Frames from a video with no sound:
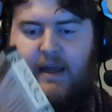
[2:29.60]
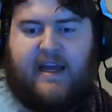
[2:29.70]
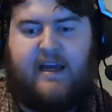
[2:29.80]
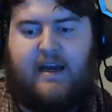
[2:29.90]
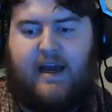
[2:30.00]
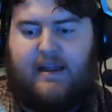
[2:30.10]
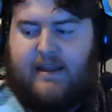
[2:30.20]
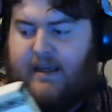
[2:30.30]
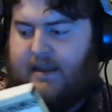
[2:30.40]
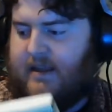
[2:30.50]
and I
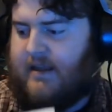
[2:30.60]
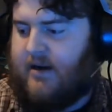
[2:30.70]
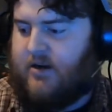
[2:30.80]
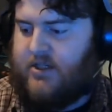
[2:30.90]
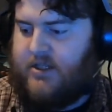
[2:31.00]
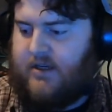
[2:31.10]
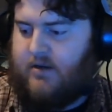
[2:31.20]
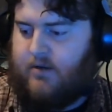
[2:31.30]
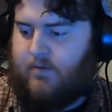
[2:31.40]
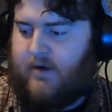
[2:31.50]
think that there are
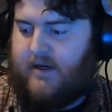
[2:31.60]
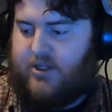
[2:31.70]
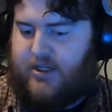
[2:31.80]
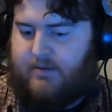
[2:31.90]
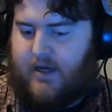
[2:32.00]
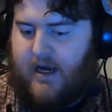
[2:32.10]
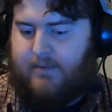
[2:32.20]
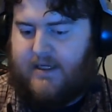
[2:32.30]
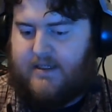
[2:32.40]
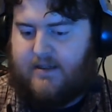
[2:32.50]
still pretty cheap
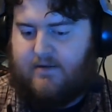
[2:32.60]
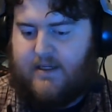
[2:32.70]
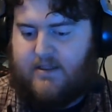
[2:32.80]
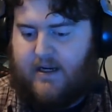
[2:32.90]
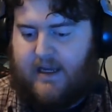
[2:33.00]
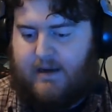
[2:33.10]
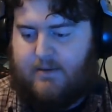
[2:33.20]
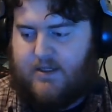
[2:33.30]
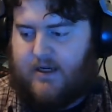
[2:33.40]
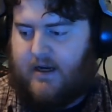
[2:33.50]
copies of this on
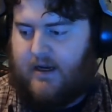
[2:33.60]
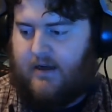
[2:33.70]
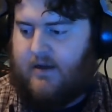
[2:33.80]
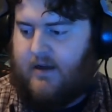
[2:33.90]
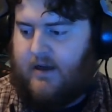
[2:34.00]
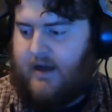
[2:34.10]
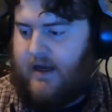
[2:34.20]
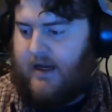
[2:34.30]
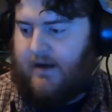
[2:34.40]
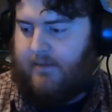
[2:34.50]
Amazon.
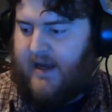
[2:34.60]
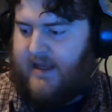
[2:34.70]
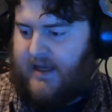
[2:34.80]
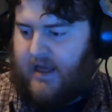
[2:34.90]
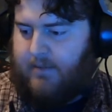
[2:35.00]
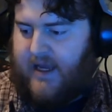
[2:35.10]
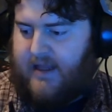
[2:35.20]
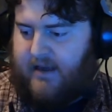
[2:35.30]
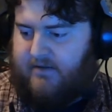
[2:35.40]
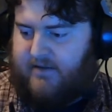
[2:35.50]
Um, I think I paid
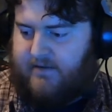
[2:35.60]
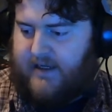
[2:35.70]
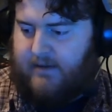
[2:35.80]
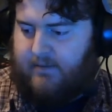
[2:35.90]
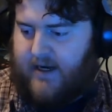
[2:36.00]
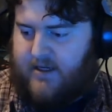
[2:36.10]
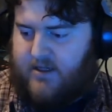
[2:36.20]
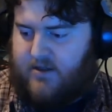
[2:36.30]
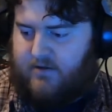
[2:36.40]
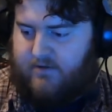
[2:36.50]
like 15
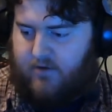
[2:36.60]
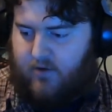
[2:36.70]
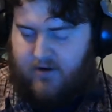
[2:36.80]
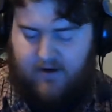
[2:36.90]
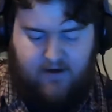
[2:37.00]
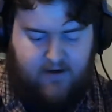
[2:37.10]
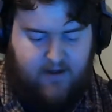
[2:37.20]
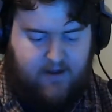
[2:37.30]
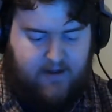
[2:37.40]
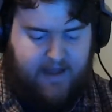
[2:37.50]
bucks for
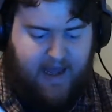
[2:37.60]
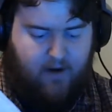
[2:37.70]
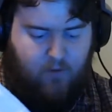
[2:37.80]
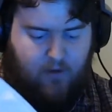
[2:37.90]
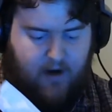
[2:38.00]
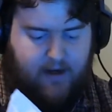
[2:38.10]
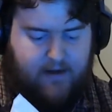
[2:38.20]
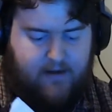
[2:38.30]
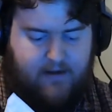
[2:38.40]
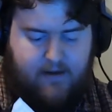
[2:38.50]
that
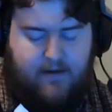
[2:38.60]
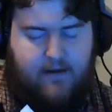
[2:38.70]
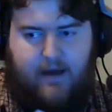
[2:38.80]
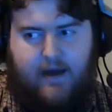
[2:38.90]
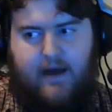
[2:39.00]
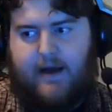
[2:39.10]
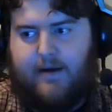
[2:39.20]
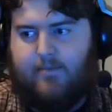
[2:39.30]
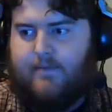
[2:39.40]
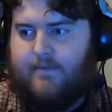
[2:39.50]
one,
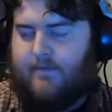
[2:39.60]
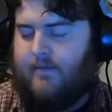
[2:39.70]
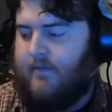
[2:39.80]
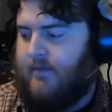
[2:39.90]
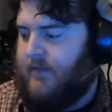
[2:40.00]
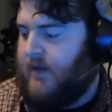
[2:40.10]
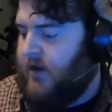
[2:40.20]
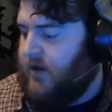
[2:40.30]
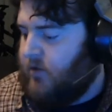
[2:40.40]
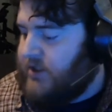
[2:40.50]
um,
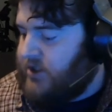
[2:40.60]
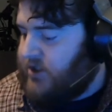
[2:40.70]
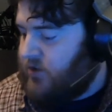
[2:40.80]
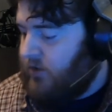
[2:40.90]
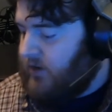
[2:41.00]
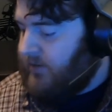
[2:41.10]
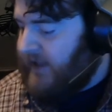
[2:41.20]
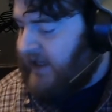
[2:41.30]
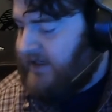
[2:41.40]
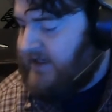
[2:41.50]
which is cool
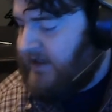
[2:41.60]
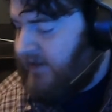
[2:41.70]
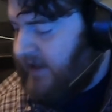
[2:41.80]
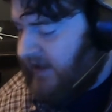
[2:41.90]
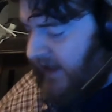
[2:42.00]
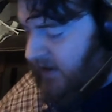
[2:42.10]
because some of the later